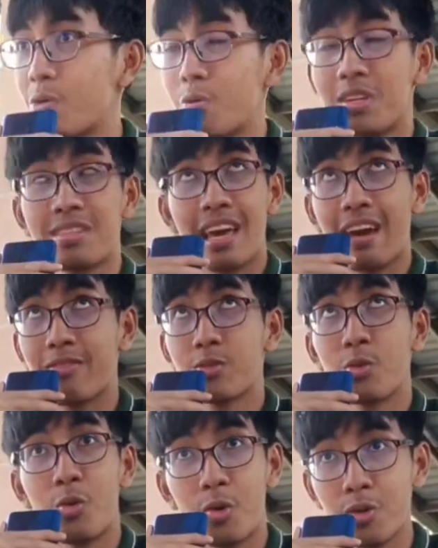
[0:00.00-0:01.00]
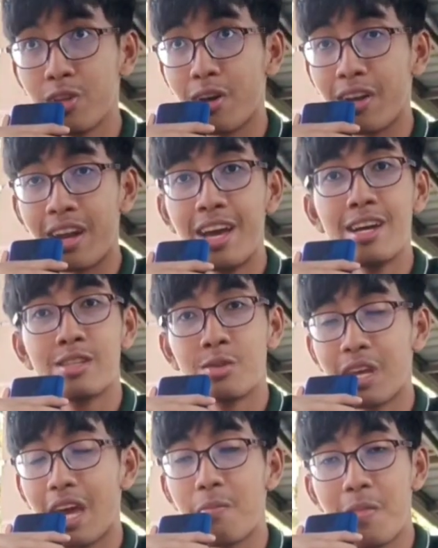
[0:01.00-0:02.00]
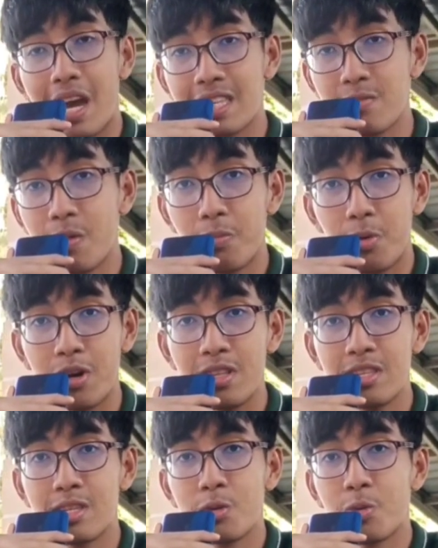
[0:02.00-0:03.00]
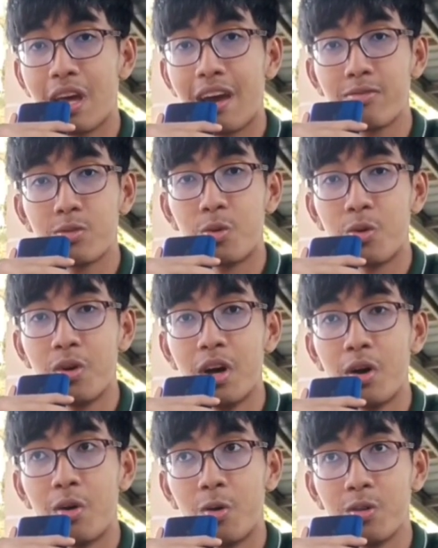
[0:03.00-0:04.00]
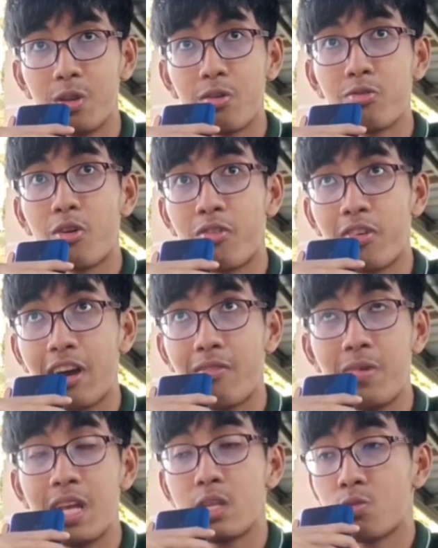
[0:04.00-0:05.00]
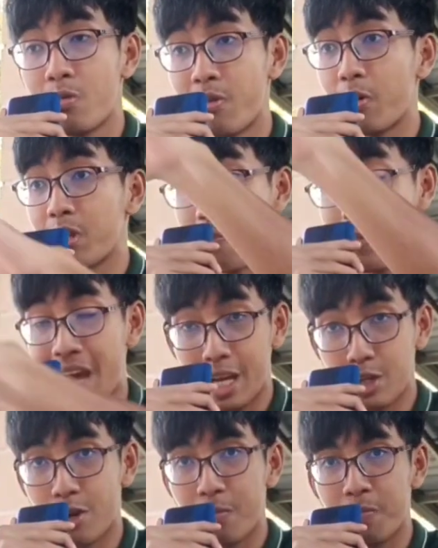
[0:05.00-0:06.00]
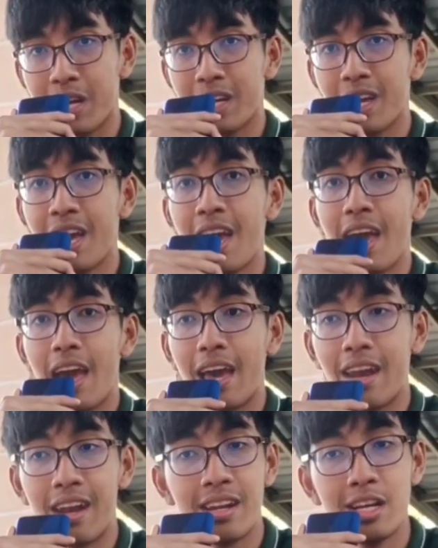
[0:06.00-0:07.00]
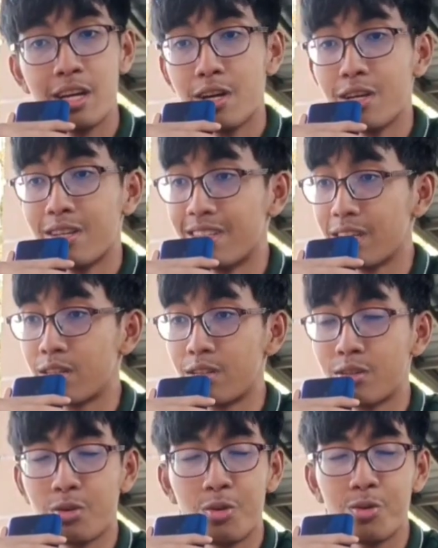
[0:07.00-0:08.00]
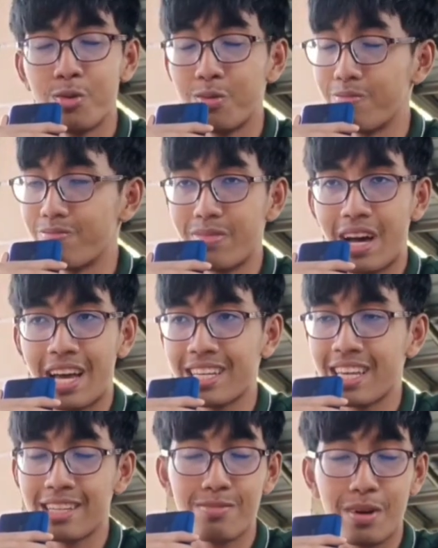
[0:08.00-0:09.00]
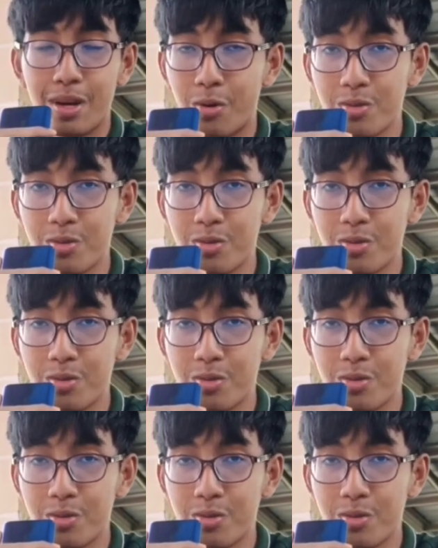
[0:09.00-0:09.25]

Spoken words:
and you would just have to hold on. To get maximum points, you would have to hold on for 5 minutes without the bag dropping, and just through, I guess,